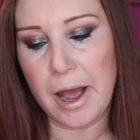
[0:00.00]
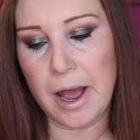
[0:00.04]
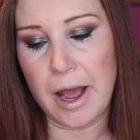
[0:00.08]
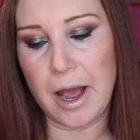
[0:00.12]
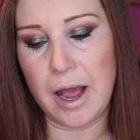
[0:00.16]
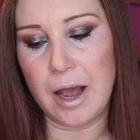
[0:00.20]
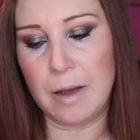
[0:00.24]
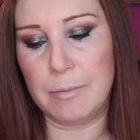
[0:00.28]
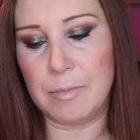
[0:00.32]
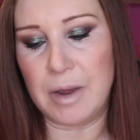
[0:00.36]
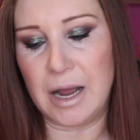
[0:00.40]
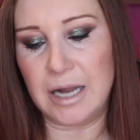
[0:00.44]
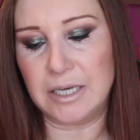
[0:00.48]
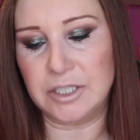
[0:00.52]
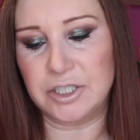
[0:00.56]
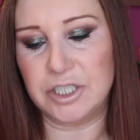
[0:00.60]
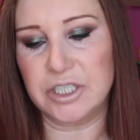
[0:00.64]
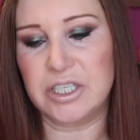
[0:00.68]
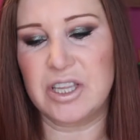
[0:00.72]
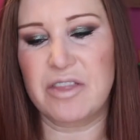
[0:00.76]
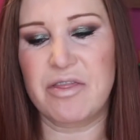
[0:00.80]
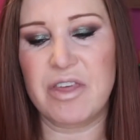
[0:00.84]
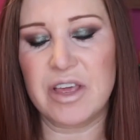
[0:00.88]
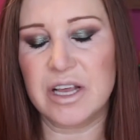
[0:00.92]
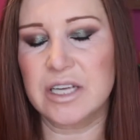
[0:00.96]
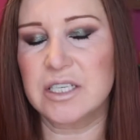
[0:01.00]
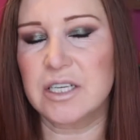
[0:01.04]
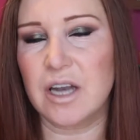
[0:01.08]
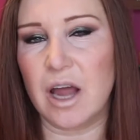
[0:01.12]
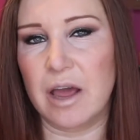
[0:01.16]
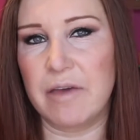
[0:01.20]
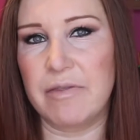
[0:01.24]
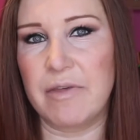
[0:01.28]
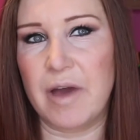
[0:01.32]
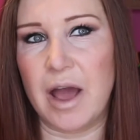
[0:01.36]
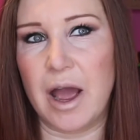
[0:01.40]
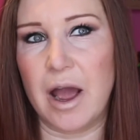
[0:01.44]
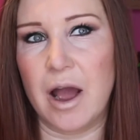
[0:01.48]
And just things
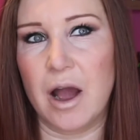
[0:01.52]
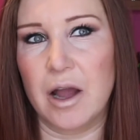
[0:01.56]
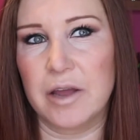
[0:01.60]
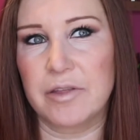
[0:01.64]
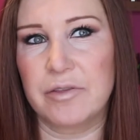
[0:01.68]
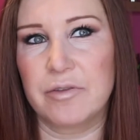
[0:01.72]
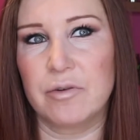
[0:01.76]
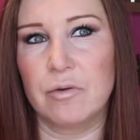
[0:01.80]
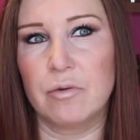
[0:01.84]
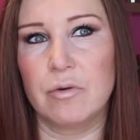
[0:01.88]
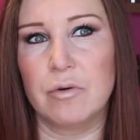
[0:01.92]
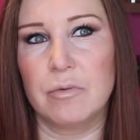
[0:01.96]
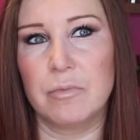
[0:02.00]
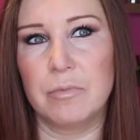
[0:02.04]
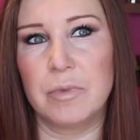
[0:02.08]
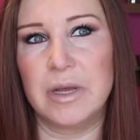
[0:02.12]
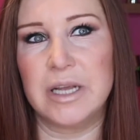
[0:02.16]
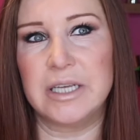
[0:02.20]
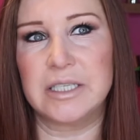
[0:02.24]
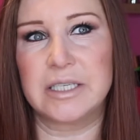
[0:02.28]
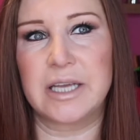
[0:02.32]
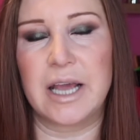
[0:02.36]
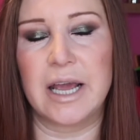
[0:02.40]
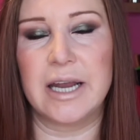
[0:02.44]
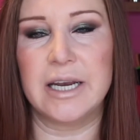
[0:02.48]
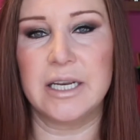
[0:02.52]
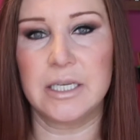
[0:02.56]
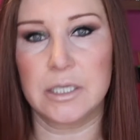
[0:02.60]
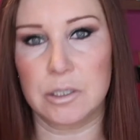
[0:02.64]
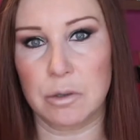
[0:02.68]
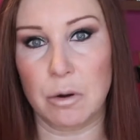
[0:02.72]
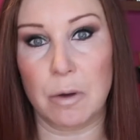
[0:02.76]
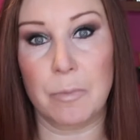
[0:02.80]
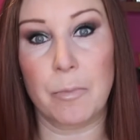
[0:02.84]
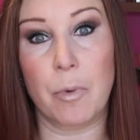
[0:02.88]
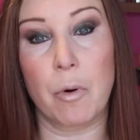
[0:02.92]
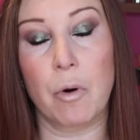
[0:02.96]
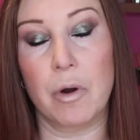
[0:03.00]
like that. I thought it's getting
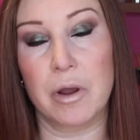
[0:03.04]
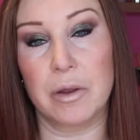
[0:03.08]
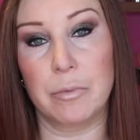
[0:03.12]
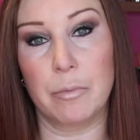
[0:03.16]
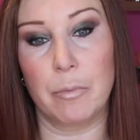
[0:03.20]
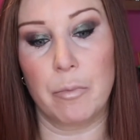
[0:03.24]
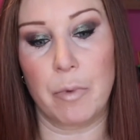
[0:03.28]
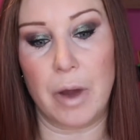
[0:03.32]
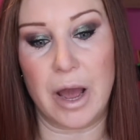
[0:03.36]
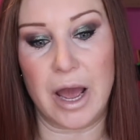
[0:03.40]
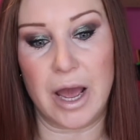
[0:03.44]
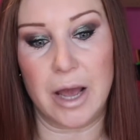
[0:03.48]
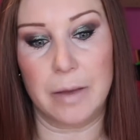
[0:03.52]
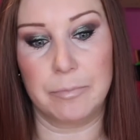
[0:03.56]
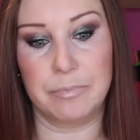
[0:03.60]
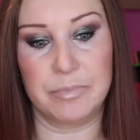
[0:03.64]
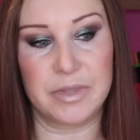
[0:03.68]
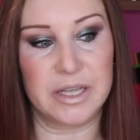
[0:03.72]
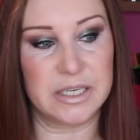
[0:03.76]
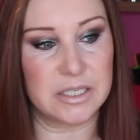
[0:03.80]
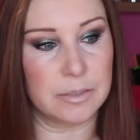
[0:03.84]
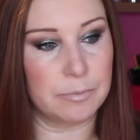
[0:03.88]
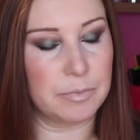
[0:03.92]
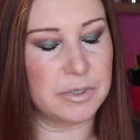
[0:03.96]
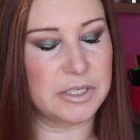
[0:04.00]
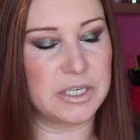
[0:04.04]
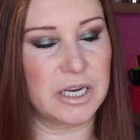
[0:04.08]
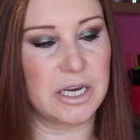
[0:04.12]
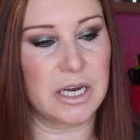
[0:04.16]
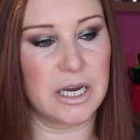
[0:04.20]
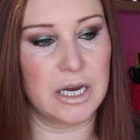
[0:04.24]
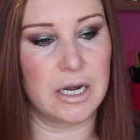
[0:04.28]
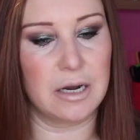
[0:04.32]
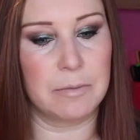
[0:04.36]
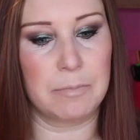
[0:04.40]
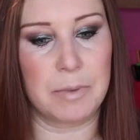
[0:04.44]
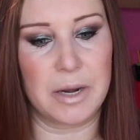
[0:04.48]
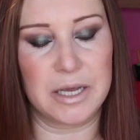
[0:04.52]
to a point where there's a
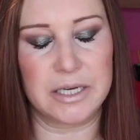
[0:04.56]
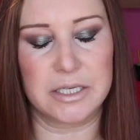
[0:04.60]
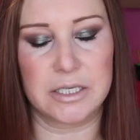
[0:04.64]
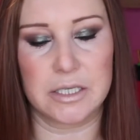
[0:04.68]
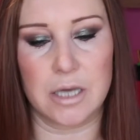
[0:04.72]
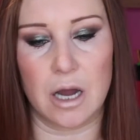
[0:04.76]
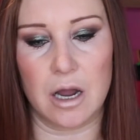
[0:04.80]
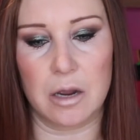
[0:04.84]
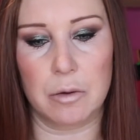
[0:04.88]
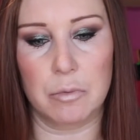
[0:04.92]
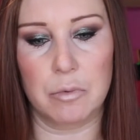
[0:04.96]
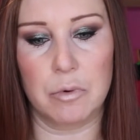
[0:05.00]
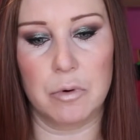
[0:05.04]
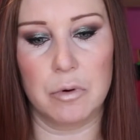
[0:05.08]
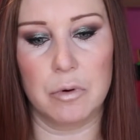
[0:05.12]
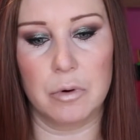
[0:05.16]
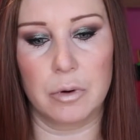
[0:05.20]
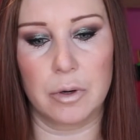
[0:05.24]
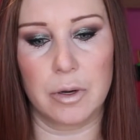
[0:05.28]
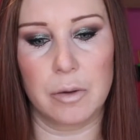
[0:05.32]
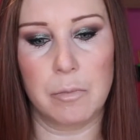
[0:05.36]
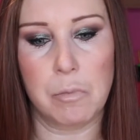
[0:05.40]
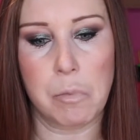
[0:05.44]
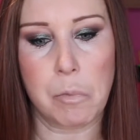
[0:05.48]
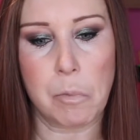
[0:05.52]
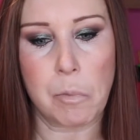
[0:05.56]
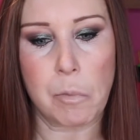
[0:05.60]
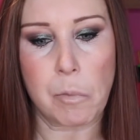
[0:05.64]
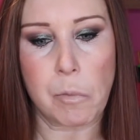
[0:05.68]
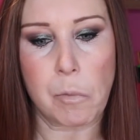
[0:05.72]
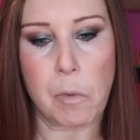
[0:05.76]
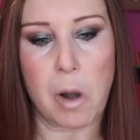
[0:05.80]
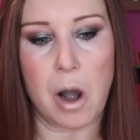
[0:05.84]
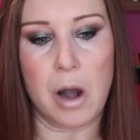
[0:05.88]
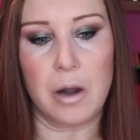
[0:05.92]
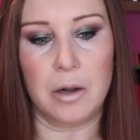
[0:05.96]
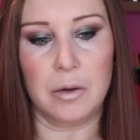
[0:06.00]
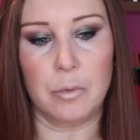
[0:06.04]
particular place that I walk
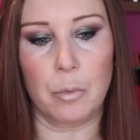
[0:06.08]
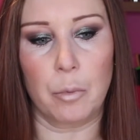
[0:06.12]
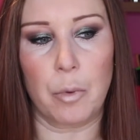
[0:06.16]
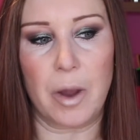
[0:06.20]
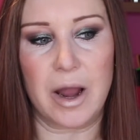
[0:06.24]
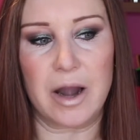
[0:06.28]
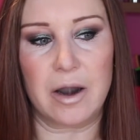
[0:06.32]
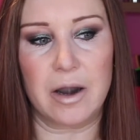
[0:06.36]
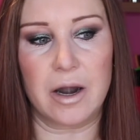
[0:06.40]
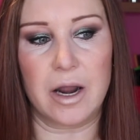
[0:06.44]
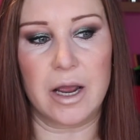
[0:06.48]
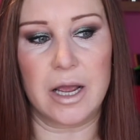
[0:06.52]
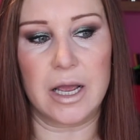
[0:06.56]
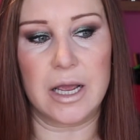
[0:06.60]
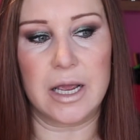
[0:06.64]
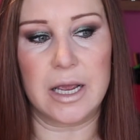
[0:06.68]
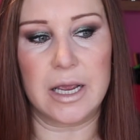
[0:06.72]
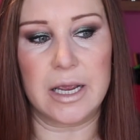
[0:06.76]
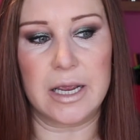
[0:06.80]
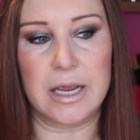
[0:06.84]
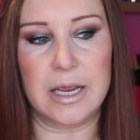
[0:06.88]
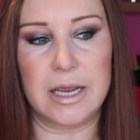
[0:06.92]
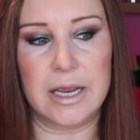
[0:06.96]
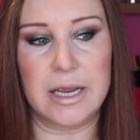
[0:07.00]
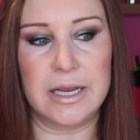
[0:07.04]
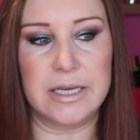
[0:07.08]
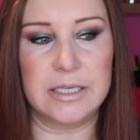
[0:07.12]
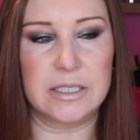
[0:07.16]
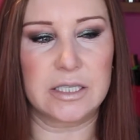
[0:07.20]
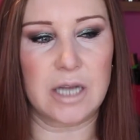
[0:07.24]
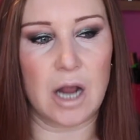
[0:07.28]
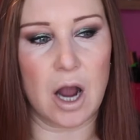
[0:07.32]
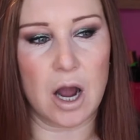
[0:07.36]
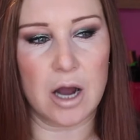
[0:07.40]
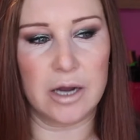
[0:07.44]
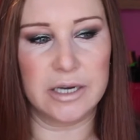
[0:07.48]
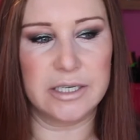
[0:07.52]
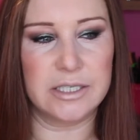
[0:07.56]
where it's
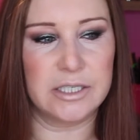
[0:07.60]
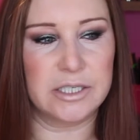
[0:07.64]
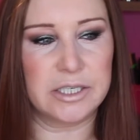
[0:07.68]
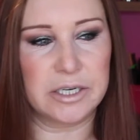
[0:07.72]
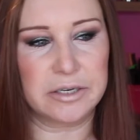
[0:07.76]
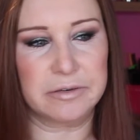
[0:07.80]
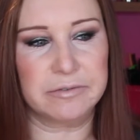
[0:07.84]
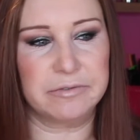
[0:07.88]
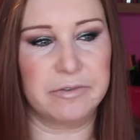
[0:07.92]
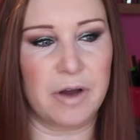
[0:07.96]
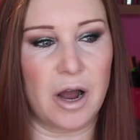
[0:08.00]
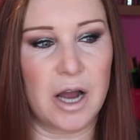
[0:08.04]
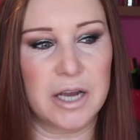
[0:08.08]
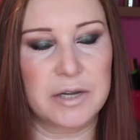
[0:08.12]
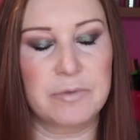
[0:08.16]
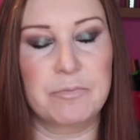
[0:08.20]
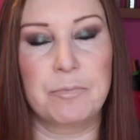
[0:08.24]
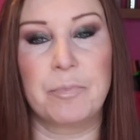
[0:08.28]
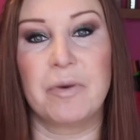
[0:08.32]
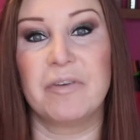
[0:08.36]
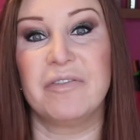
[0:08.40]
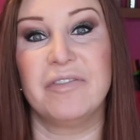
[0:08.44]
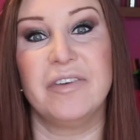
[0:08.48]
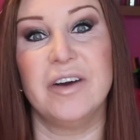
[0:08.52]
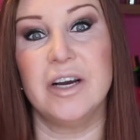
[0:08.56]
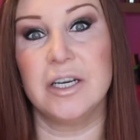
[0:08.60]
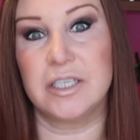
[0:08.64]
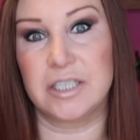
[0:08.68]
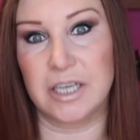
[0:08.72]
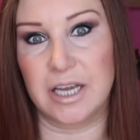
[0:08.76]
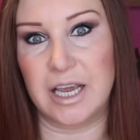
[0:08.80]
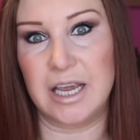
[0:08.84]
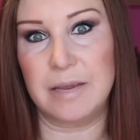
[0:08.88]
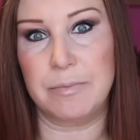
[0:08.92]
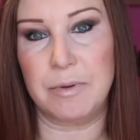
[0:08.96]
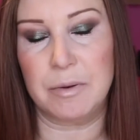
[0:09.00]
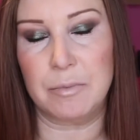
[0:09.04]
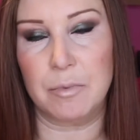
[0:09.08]
kind of, I'd prefer to
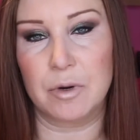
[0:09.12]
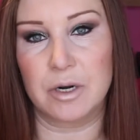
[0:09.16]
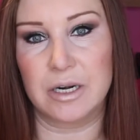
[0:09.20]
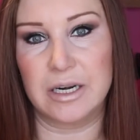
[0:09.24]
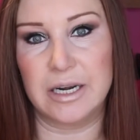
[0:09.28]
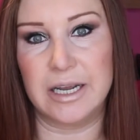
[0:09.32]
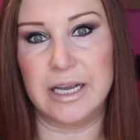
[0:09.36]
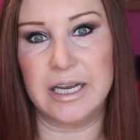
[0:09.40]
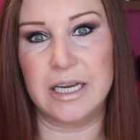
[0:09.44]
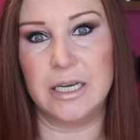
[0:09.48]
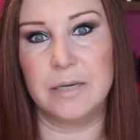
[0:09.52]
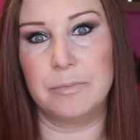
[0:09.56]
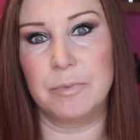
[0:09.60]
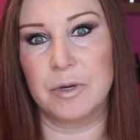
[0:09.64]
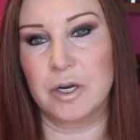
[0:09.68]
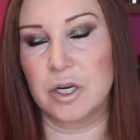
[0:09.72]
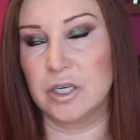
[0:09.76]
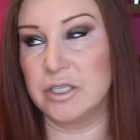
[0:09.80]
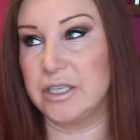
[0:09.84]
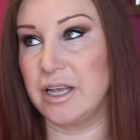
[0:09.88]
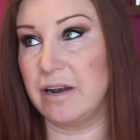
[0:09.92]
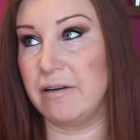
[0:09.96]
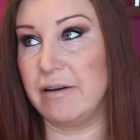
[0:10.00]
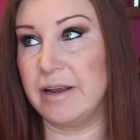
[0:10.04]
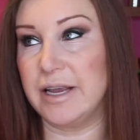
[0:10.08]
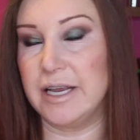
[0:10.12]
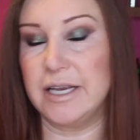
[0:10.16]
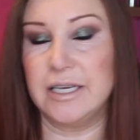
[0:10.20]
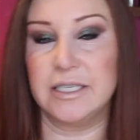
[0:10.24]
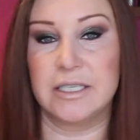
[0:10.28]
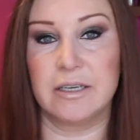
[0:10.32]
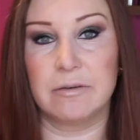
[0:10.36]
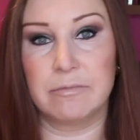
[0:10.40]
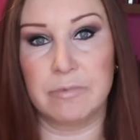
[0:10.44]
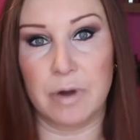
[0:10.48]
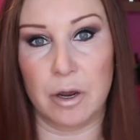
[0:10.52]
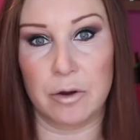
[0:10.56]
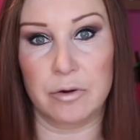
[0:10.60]
keep him on lead because there
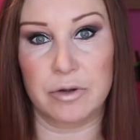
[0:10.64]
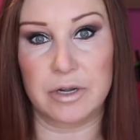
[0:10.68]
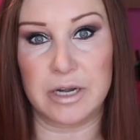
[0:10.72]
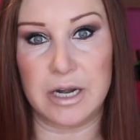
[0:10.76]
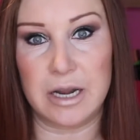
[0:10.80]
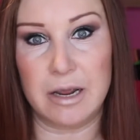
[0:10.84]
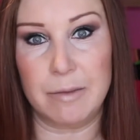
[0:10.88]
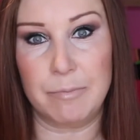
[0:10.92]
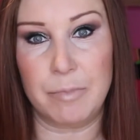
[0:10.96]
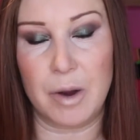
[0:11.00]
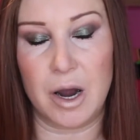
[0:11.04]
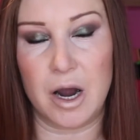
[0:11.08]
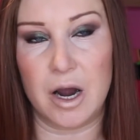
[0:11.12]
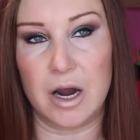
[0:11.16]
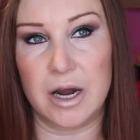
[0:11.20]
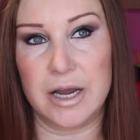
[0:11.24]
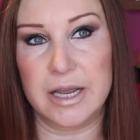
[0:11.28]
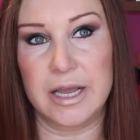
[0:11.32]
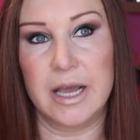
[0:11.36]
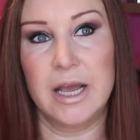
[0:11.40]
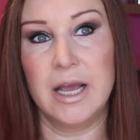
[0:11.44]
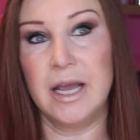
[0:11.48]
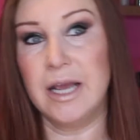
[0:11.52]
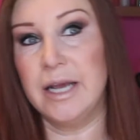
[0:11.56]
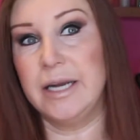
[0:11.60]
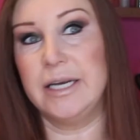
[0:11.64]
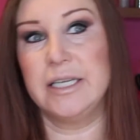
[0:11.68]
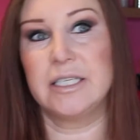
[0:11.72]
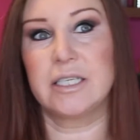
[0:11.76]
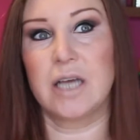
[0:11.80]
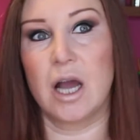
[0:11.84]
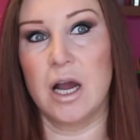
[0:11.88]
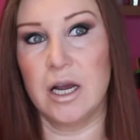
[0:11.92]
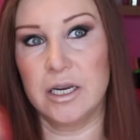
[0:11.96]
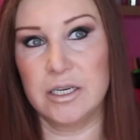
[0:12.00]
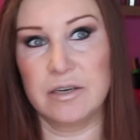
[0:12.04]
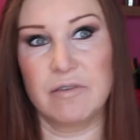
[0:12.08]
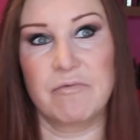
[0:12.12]
is a road nearby and it's
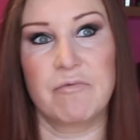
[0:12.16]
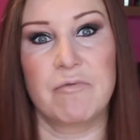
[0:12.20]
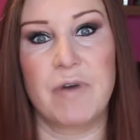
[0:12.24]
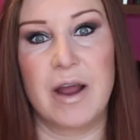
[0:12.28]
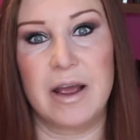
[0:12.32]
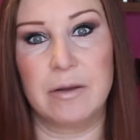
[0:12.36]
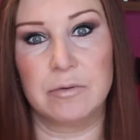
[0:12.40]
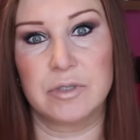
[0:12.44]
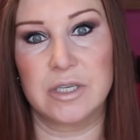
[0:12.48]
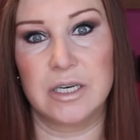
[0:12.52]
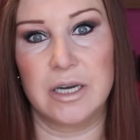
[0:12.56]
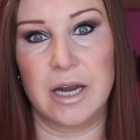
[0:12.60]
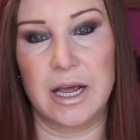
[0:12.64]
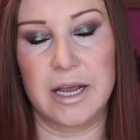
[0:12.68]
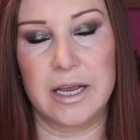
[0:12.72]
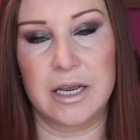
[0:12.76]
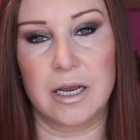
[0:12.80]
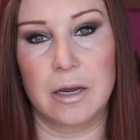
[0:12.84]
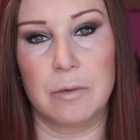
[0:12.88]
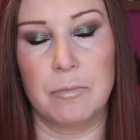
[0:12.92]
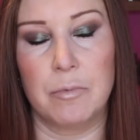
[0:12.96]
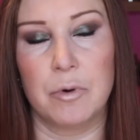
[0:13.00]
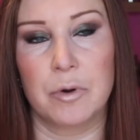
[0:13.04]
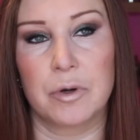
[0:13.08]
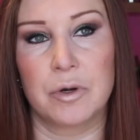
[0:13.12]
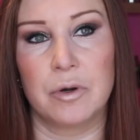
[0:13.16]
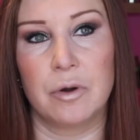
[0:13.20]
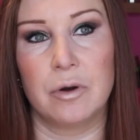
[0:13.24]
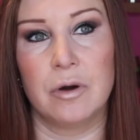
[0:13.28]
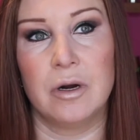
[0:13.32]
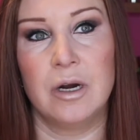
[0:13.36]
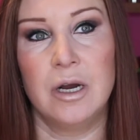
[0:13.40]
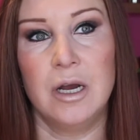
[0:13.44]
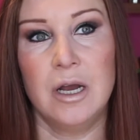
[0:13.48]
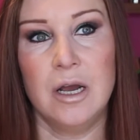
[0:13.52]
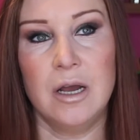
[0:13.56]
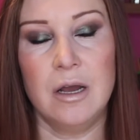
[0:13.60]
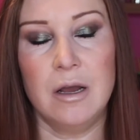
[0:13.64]
kind of round a lake and
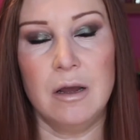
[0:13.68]
whatnot,